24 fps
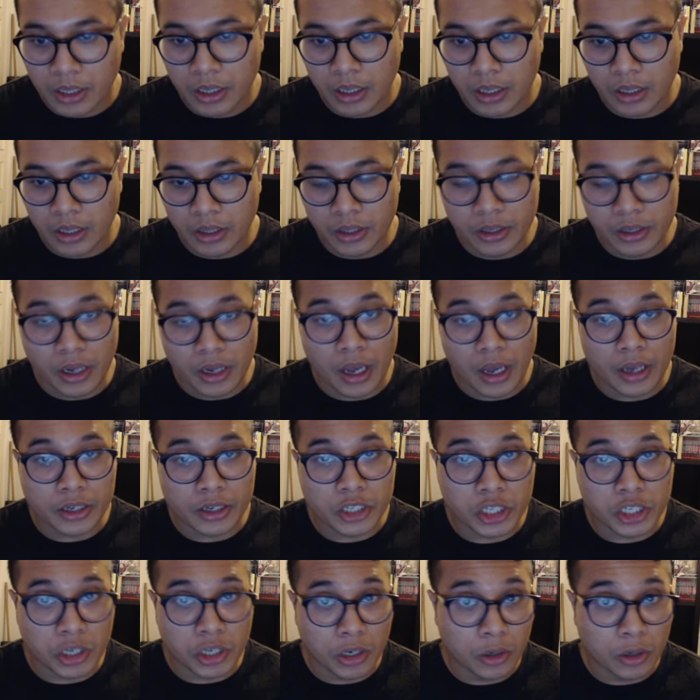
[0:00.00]
You're not
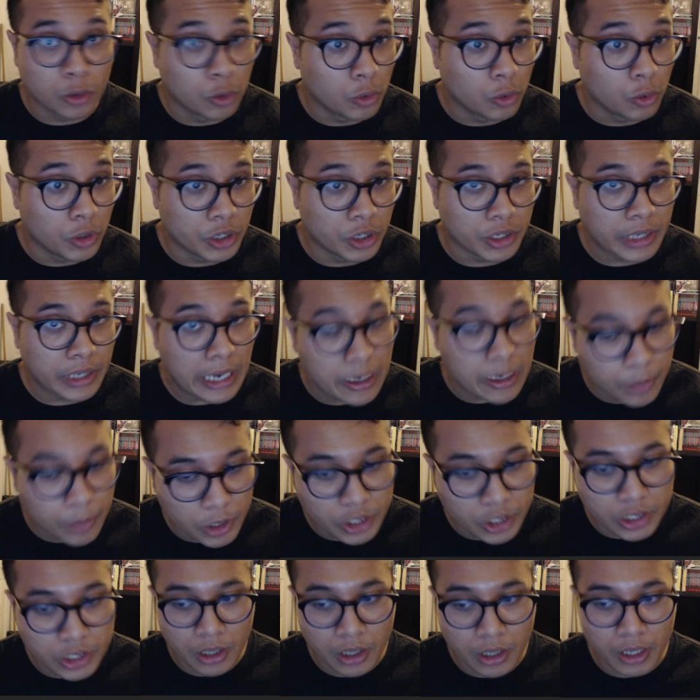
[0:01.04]
sure who your
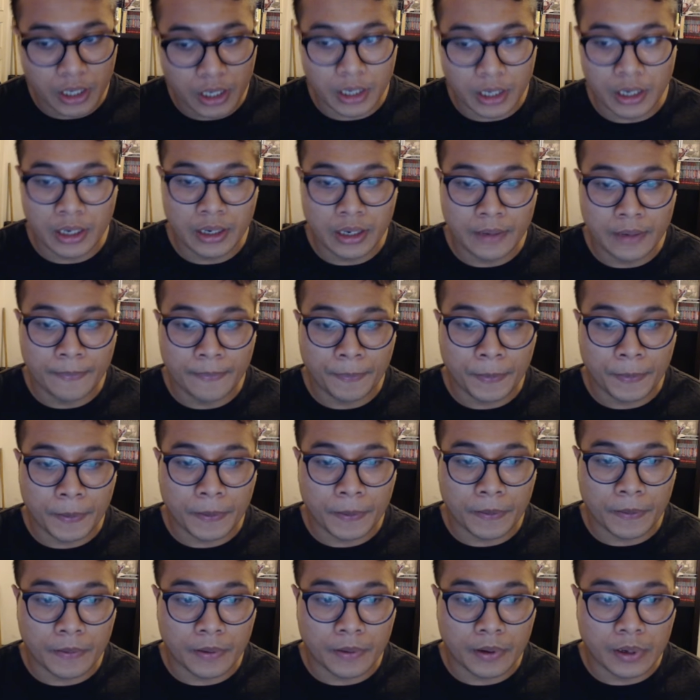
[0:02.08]
neighbors are.
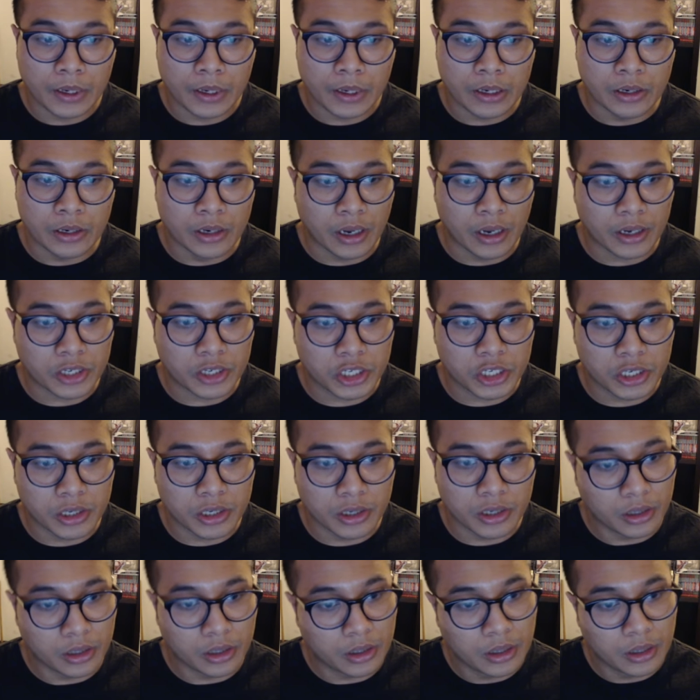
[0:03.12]
You're not
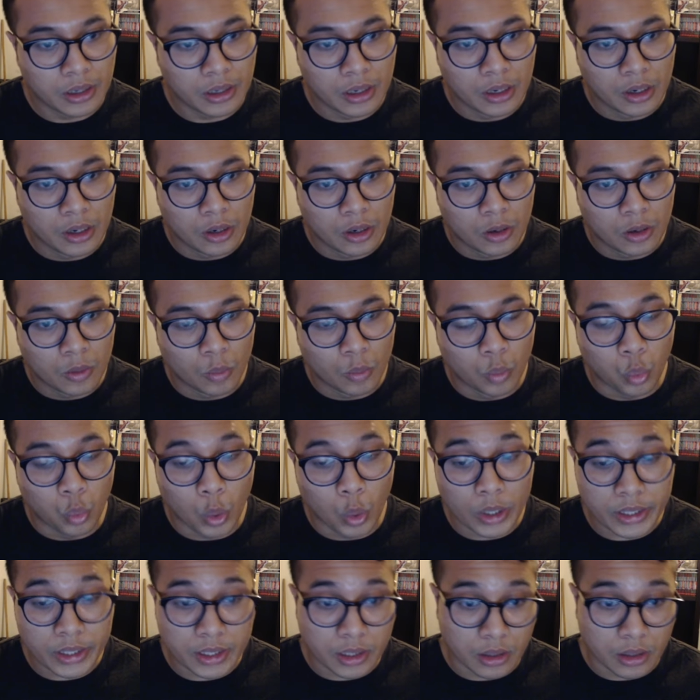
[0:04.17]
sure
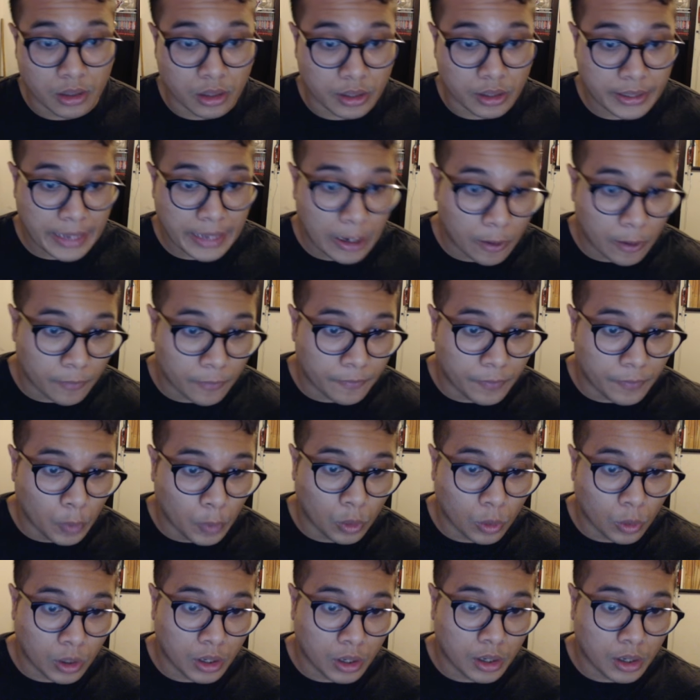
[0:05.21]
what to look out
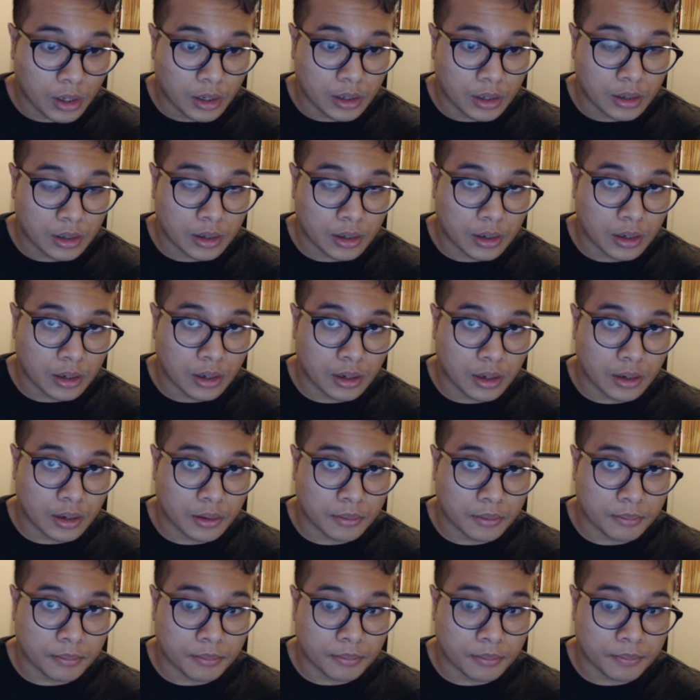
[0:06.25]
for
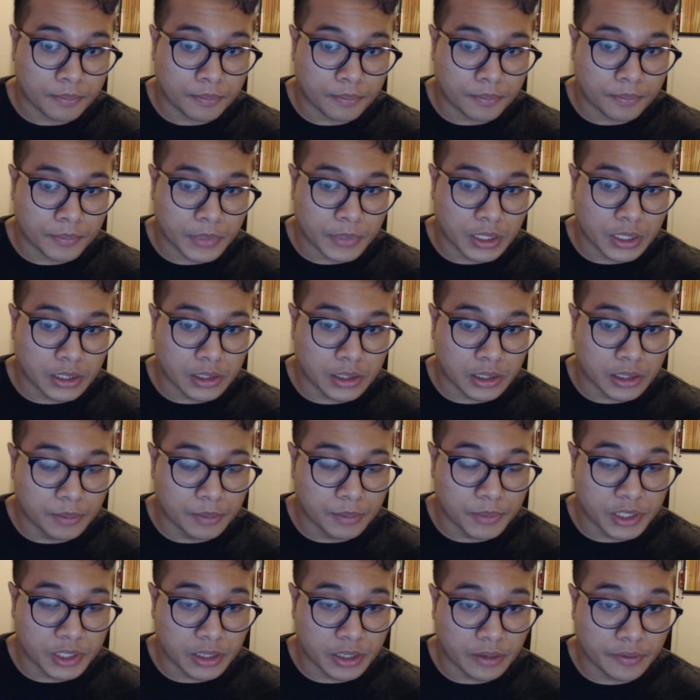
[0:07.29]
in
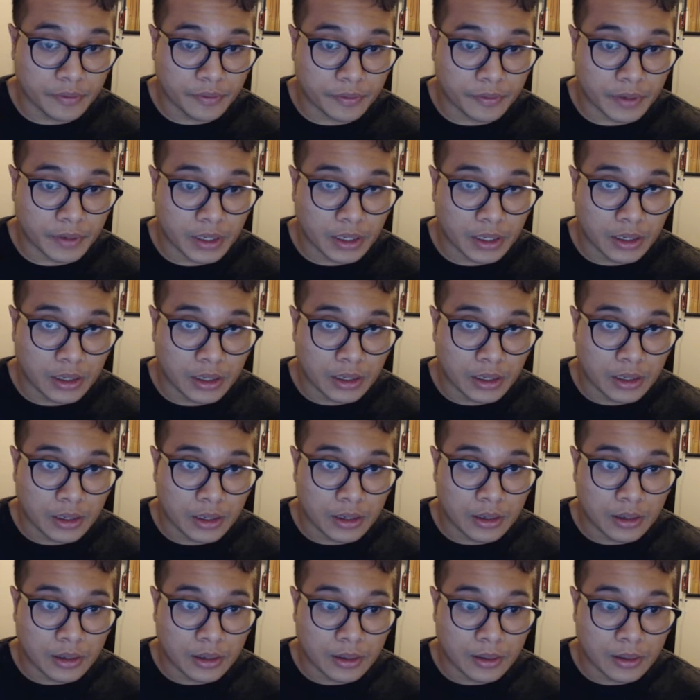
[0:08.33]
terms of
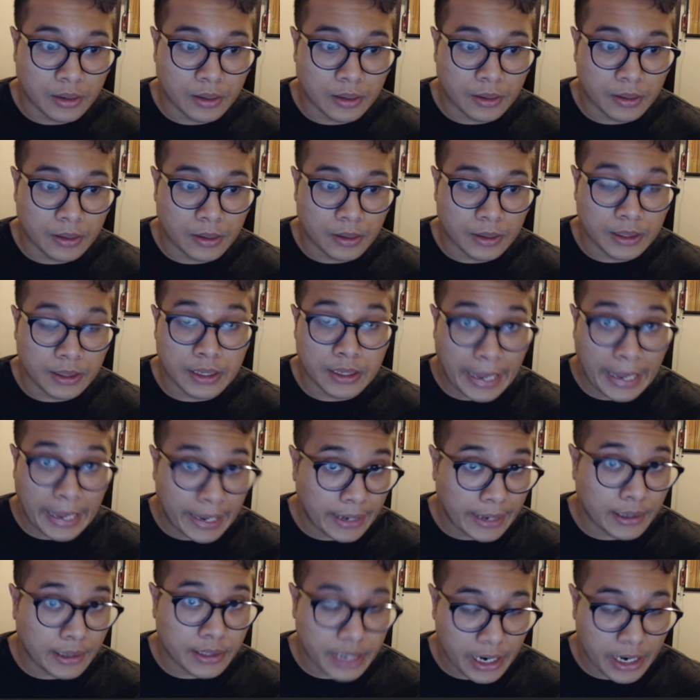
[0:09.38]

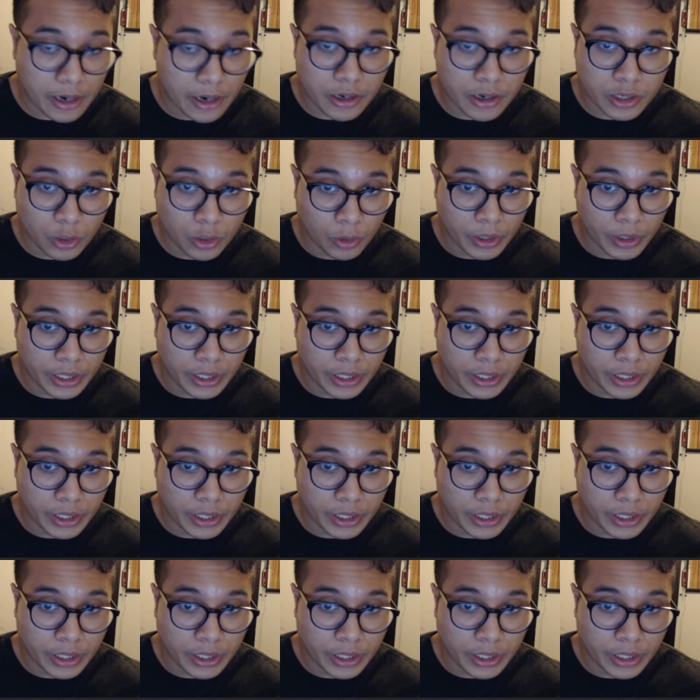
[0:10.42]
gang territory,